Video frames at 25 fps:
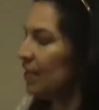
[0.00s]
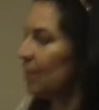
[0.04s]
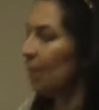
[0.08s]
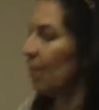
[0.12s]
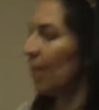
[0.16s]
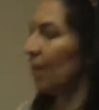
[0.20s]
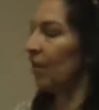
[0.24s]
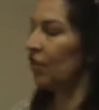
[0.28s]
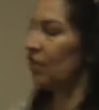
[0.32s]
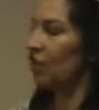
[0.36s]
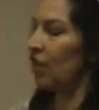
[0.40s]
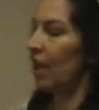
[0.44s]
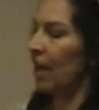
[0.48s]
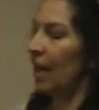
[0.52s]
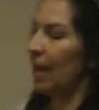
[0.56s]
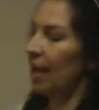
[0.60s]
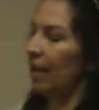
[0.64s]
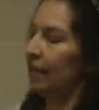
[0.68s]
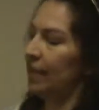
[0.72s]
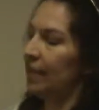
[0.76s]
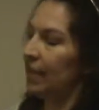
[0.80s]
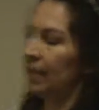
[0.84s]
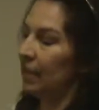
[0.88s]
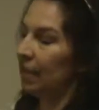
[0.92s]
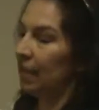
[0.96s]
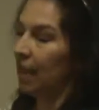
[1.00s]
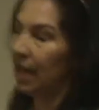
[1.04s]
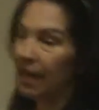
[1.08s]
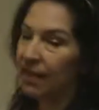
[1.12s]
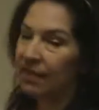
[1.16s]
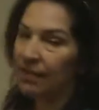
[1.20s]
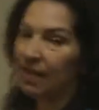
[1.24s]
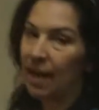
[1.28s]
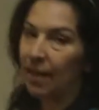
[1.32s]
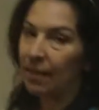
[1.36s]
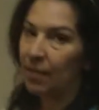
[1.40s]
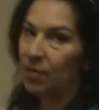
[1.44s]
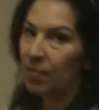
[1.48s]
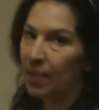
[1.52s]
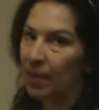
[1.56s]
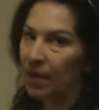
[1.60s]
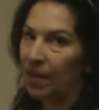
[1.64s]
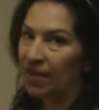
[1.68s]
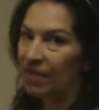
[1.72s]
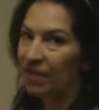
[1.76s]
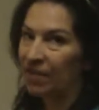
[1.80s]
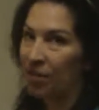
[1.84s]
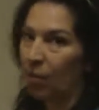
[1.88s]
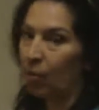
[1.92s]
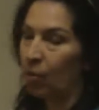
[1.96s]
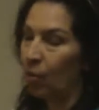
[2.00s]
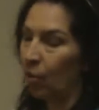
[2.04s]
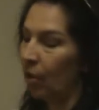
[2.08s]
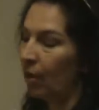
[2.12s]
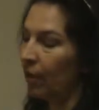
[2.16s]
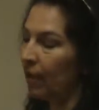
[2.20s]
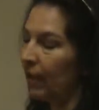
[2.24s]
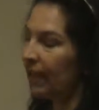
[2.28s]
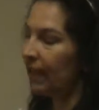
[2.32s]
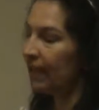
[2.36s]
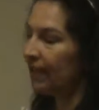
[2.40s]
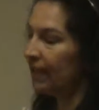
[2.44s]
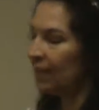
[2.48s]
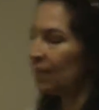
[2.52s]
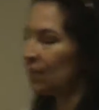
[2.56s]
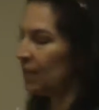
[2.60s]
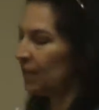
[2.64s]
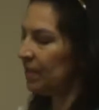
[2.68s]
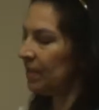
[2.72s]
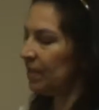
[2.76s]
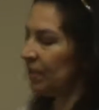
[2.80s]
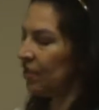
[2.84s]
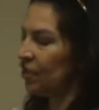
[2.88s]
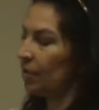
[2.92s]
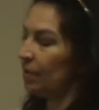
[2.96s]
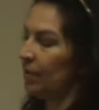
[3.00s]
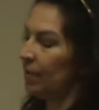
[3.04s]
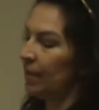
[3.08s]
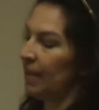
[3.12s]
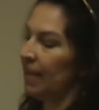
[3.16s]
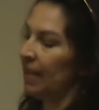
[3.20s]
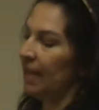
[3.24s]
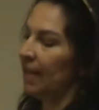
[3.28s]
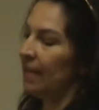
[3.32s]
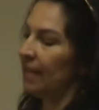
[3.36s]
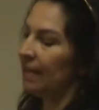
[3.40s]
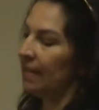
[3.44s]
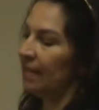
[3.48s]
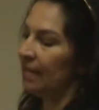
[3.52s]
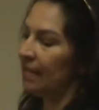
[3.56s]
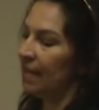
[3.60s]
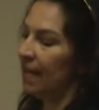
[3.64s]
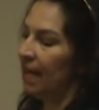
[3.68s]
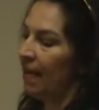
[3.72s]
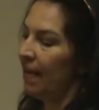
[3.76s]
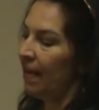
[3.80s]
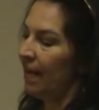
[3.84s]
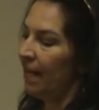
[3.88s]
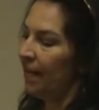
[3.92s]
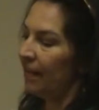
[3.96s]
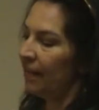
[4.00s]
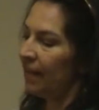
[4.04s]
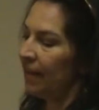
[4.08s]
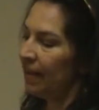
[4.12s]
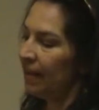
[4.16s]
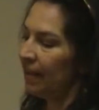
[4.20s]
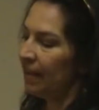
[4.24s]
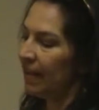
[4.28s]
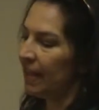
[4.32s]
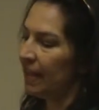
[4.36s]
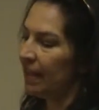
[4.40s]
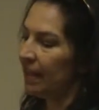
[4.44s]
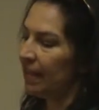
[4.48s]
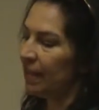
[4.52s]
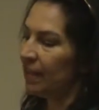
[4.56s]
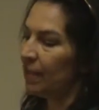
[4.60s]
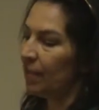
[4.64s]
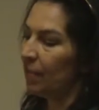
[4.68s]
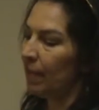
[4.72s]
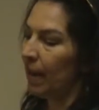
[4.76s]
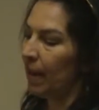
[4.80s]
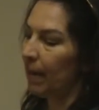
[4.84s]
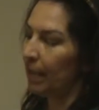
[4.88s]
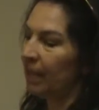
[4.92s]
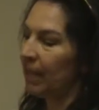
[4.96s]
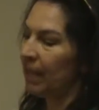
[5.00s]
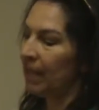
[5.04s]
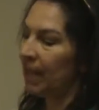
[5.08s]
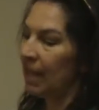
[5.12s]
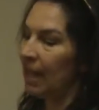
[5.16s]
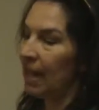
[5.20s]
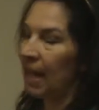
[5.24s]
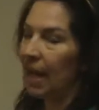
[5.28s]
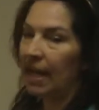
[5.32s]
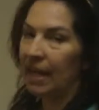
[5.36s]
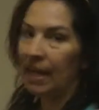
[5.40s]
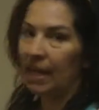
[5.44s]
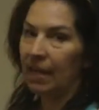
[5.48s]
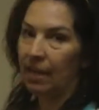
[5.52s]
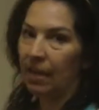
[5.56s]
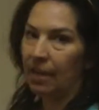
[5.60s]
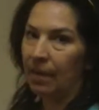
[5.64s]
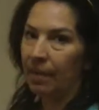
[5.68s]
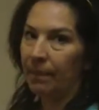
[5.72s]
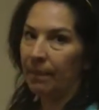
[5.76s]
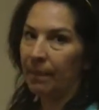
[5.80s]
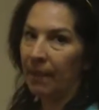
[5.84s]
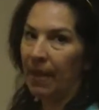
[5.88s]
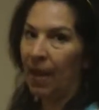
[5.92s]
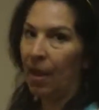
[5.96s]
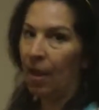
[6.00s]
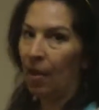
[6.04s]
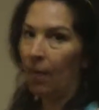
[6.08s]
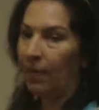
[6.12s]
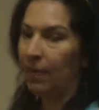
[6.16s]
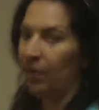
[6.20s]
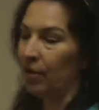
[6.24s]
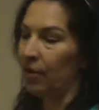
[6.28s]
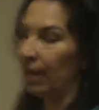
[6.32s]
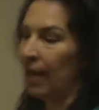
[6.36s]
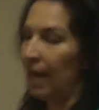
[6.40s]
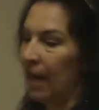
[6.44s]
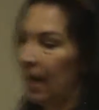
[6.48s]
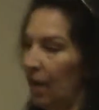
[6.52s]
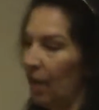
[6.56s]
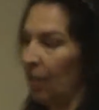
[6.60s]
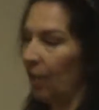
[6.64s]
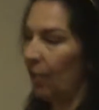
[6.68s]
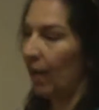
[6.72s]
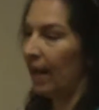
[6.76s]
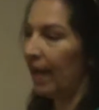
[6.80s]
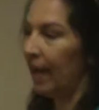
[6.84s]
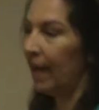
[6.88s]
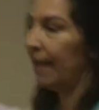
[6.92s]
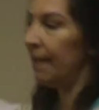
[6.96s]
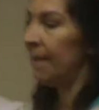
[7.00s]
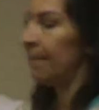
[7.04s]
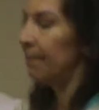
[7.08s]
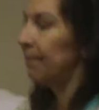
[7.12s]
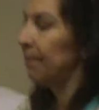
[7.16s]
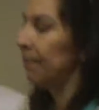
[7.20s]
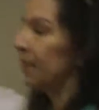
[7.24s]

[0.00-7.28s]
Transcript: small child, and a lot of times parents are worried in this position because they think that the baby cannot help their airway.